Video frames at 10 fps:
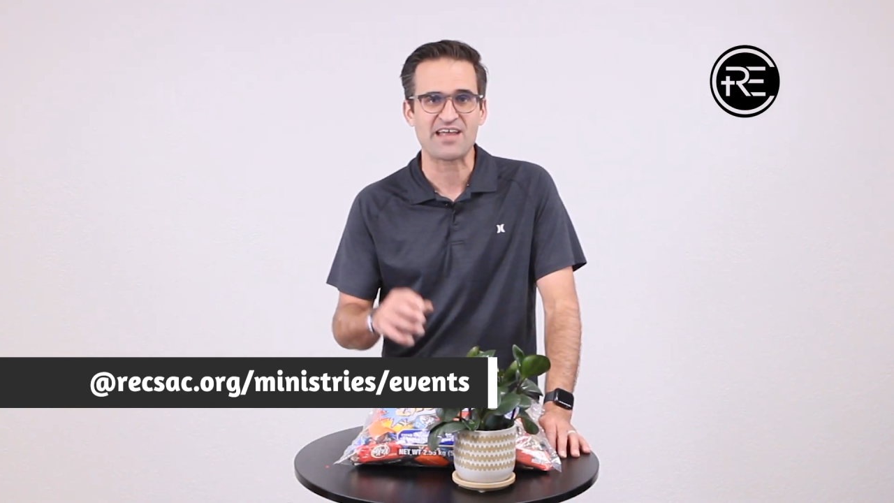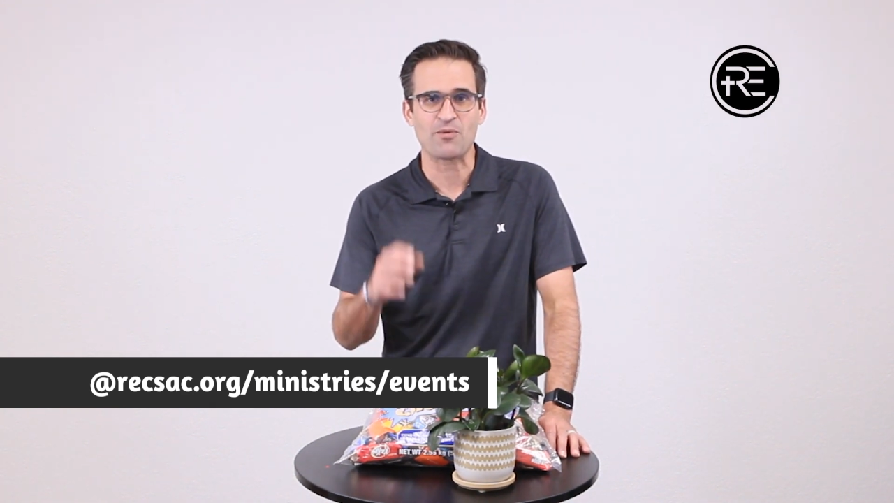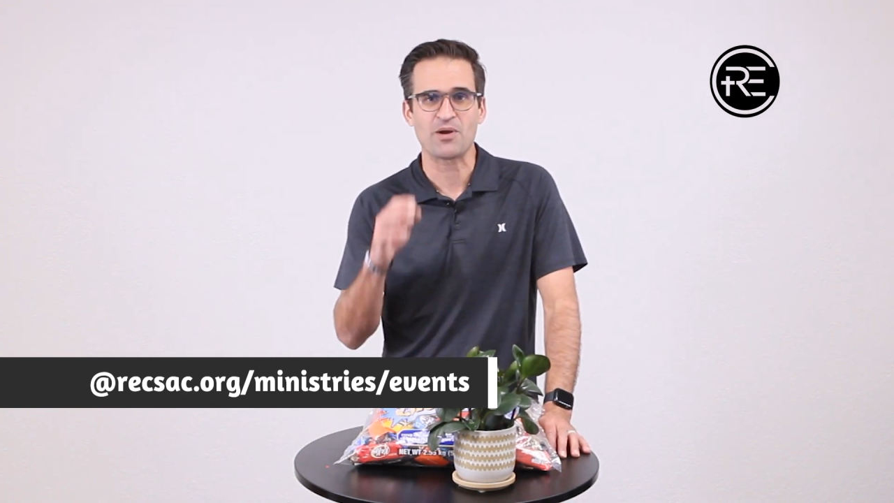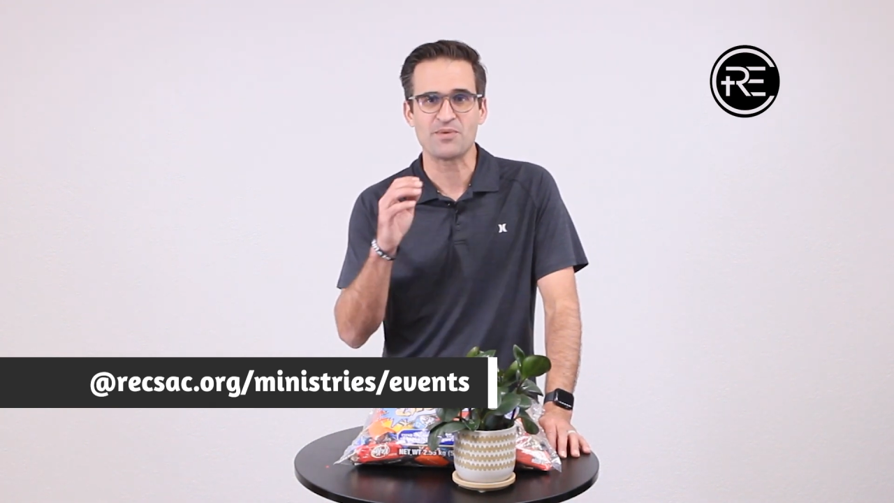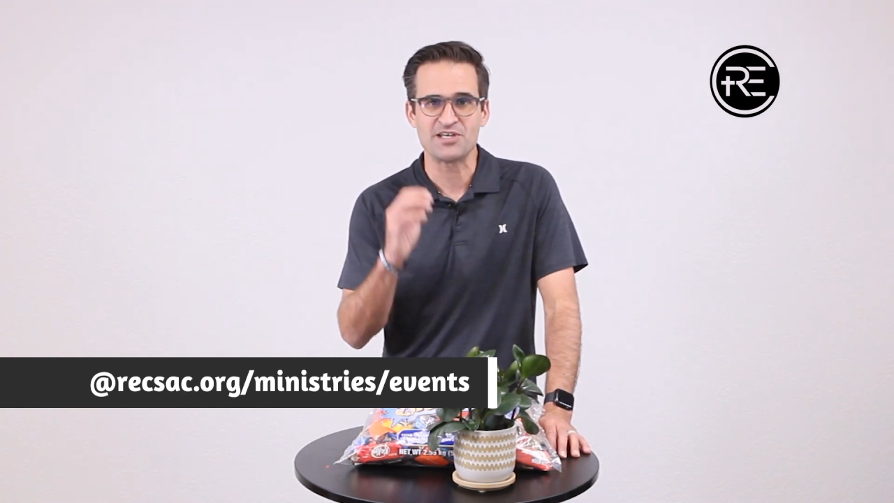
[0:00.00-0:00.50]

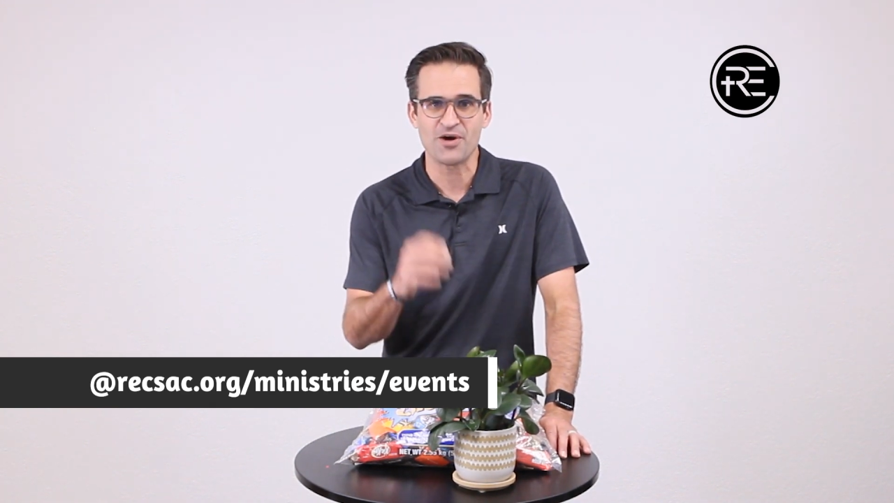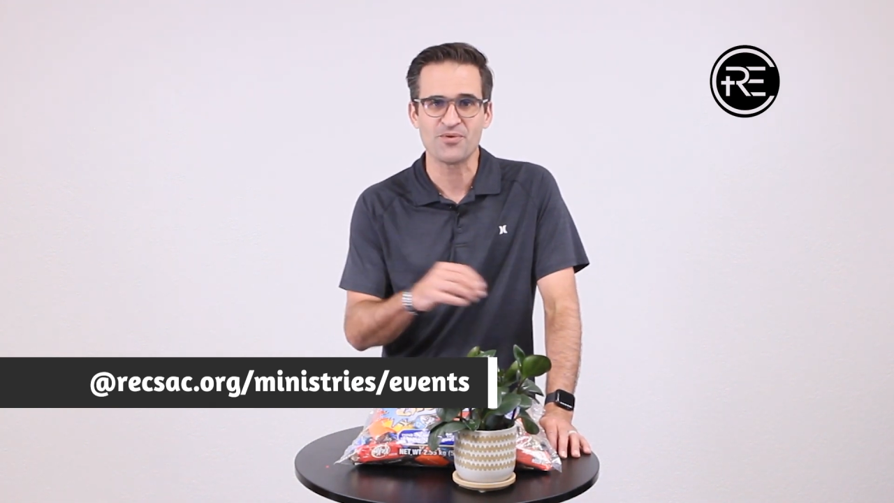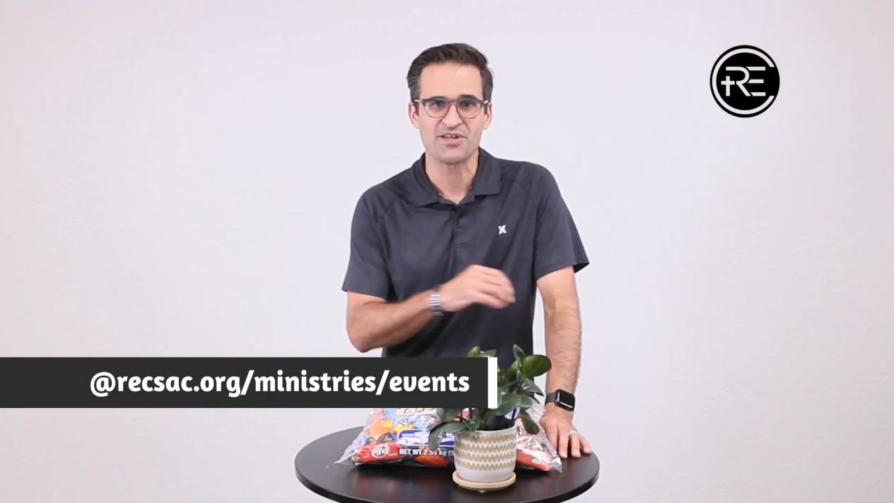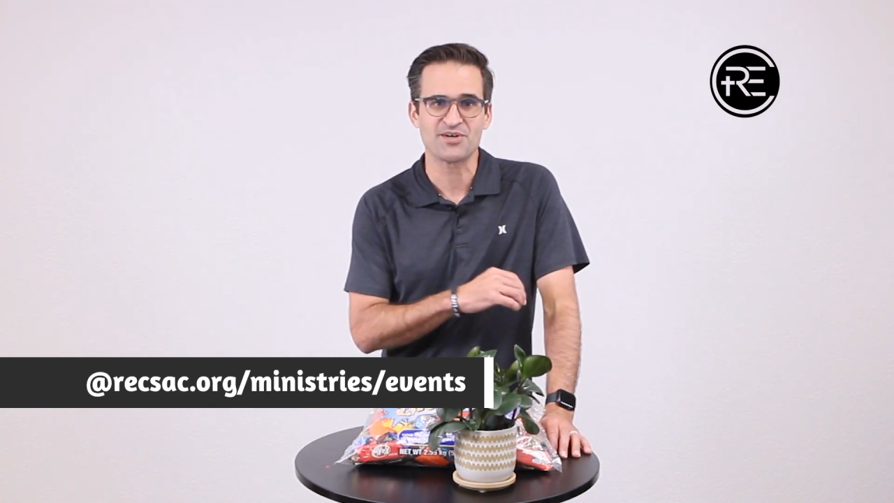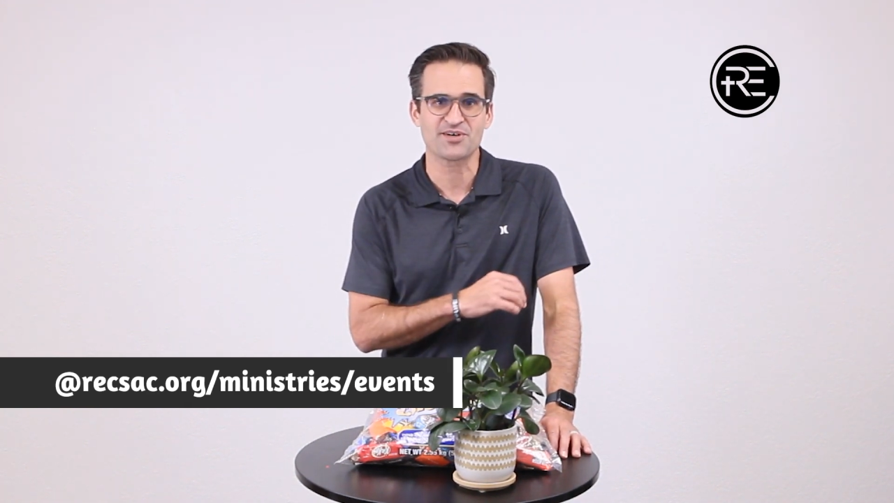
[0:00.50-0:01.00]
That way we
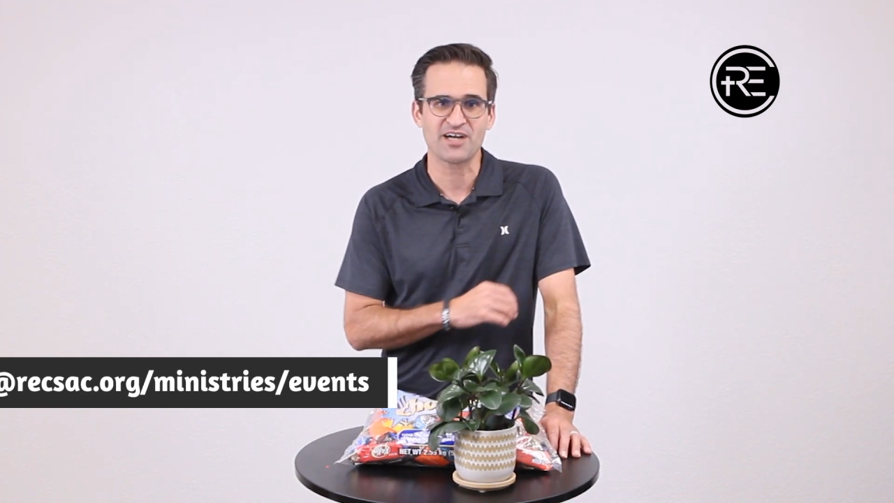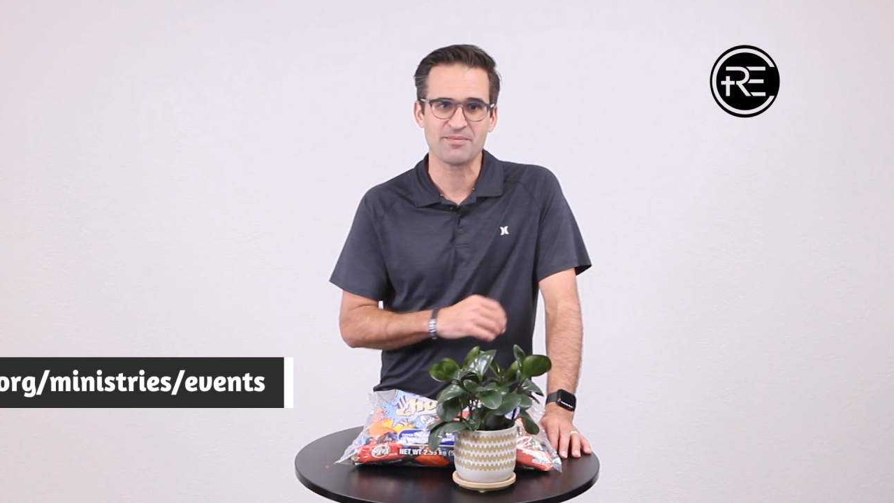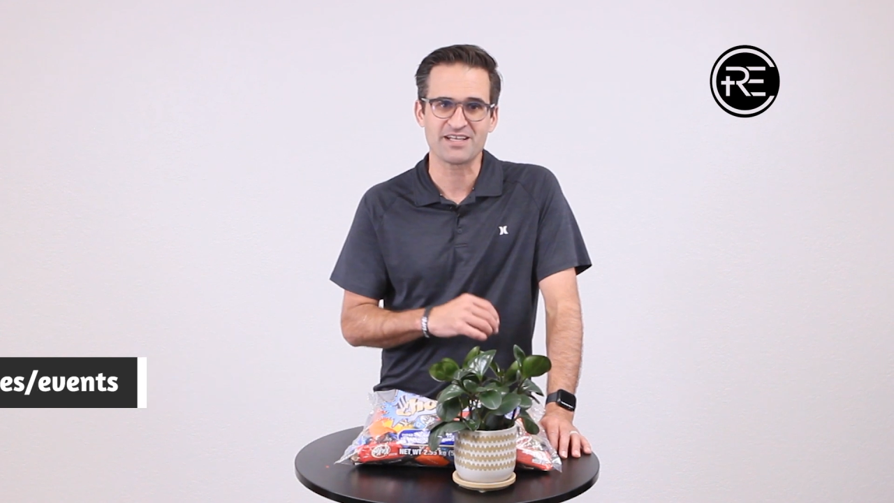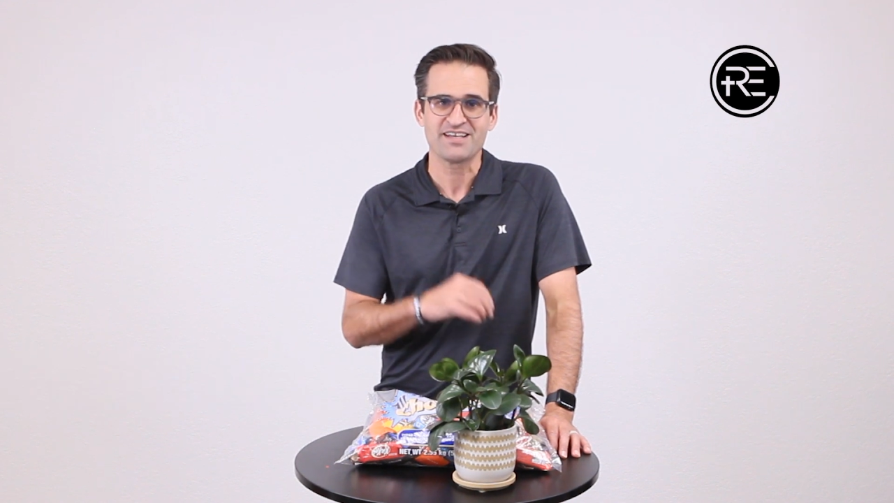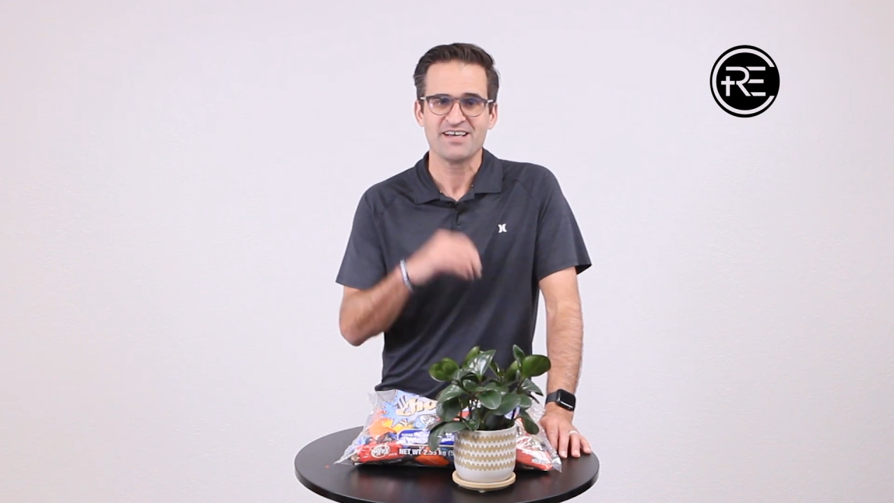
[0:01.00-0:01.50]
know that you're
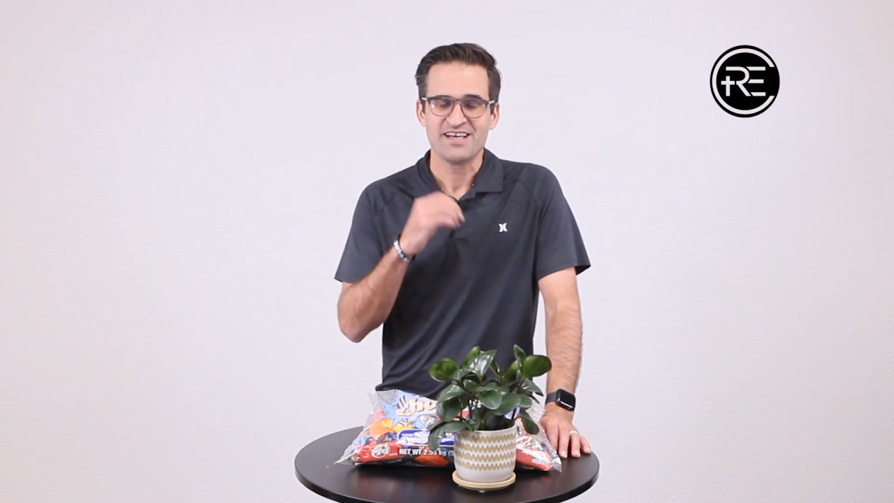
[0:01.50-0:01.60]
coming,